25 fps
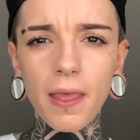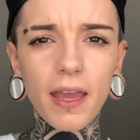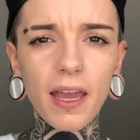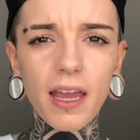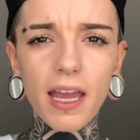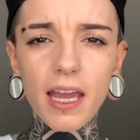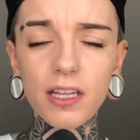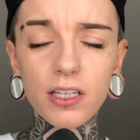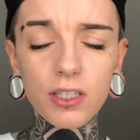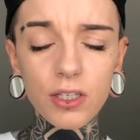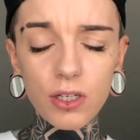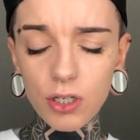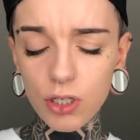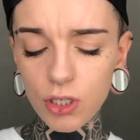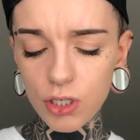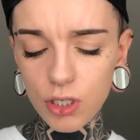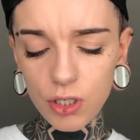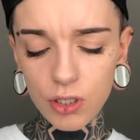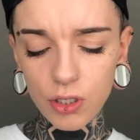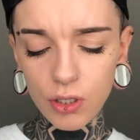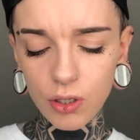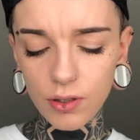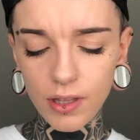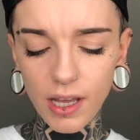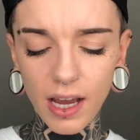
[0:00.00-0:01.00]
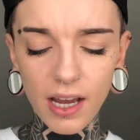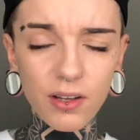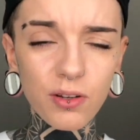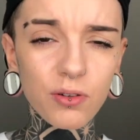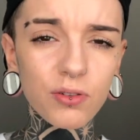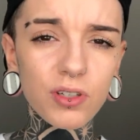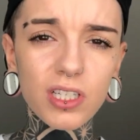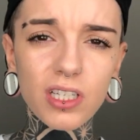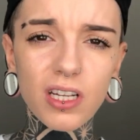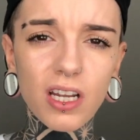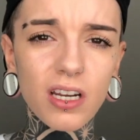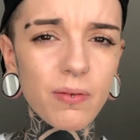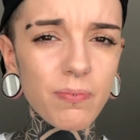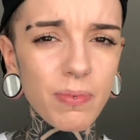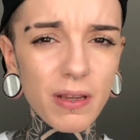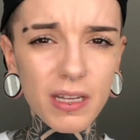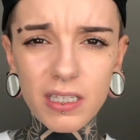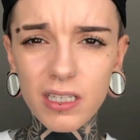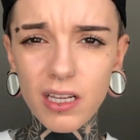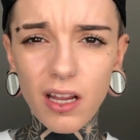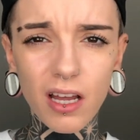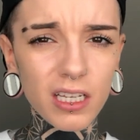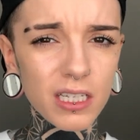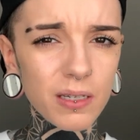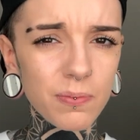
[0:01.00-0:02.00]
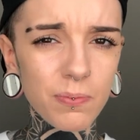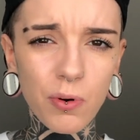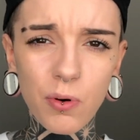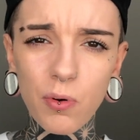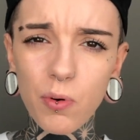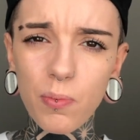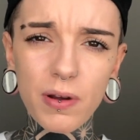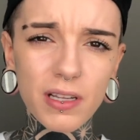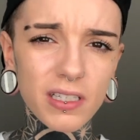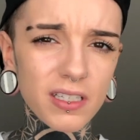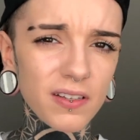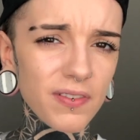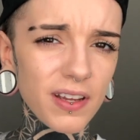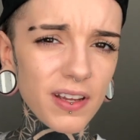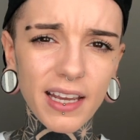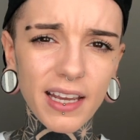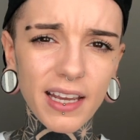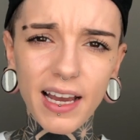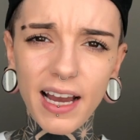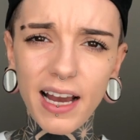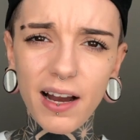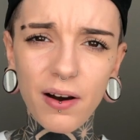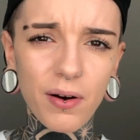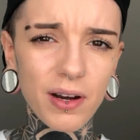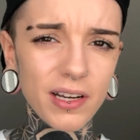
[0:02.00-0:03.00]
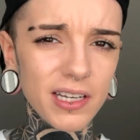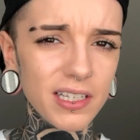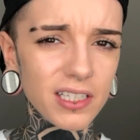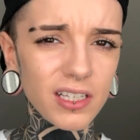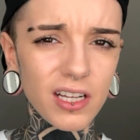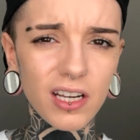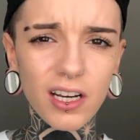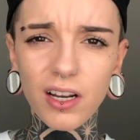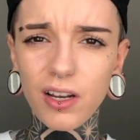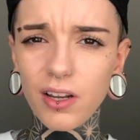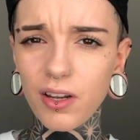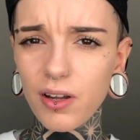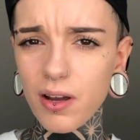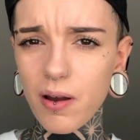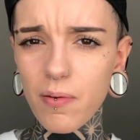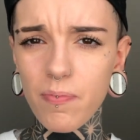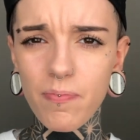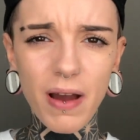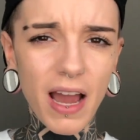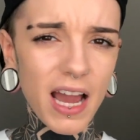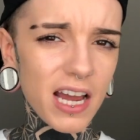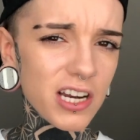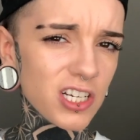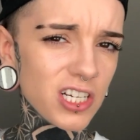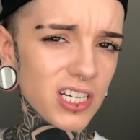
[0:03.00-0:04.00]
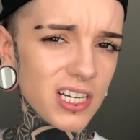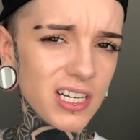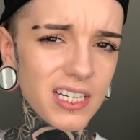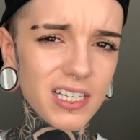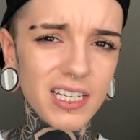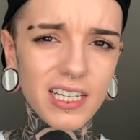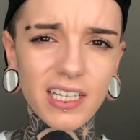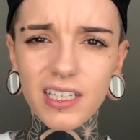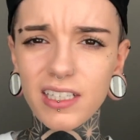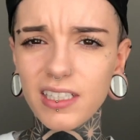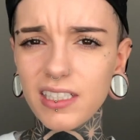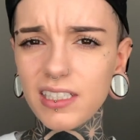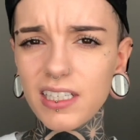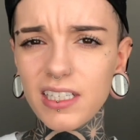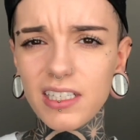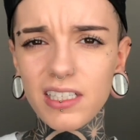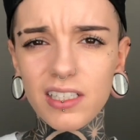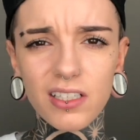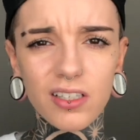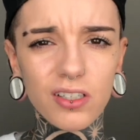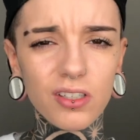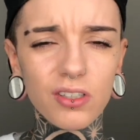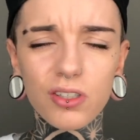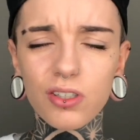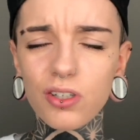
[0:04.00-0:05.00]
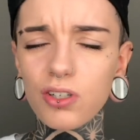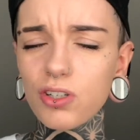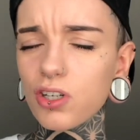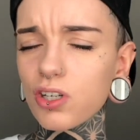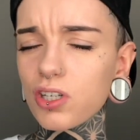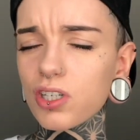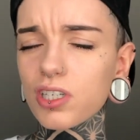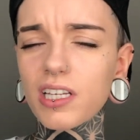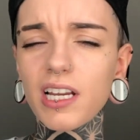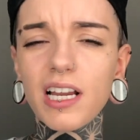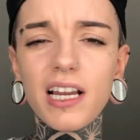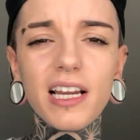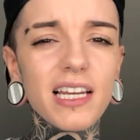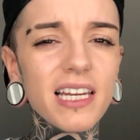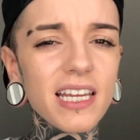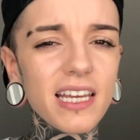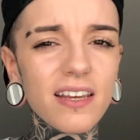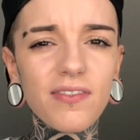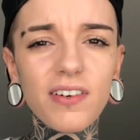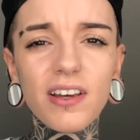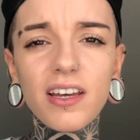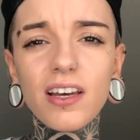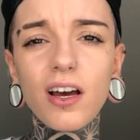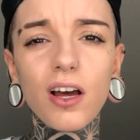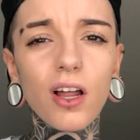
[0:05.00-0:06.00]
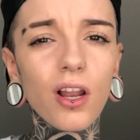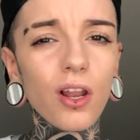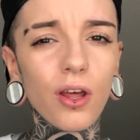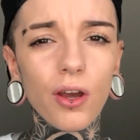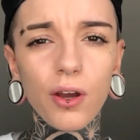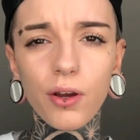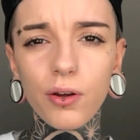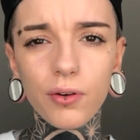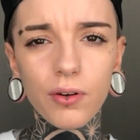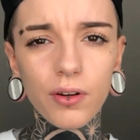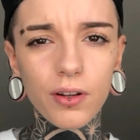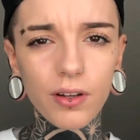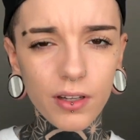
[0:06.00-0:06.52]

As soon as you do that, you're just going to be starting to pull bits of out, and it's going to look patchy and inconsistent, so just leave it alone.